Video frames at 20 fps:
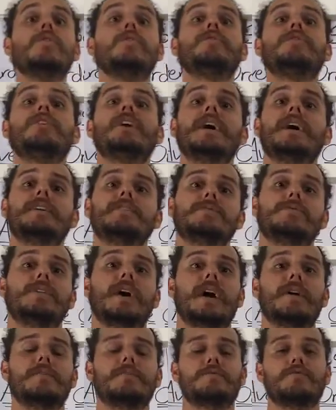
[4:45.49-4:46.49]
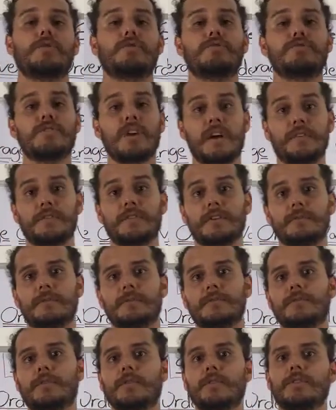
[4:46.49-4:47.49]
you guys who have run traffic
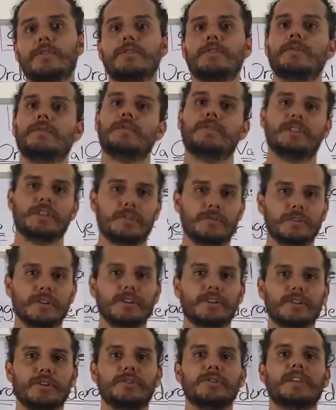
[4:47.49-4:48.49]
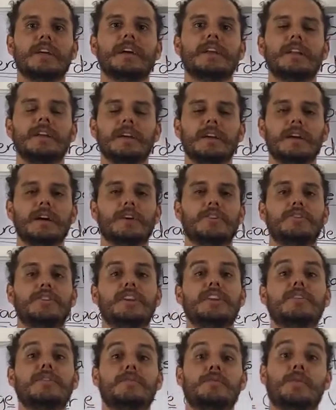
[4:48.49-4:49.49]
before, you generally know that you
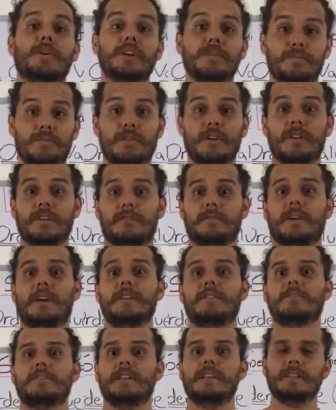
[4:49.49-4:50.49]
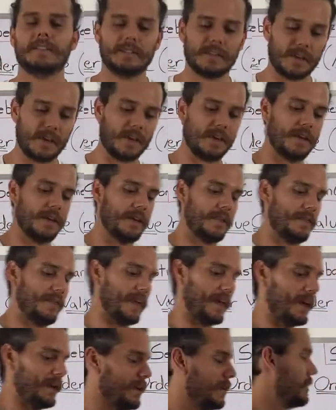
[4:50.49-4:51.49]
need a winning product, right? So let's say
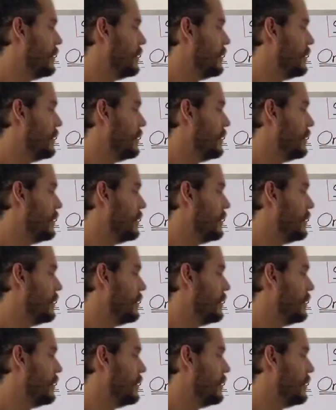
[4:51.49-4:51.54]
that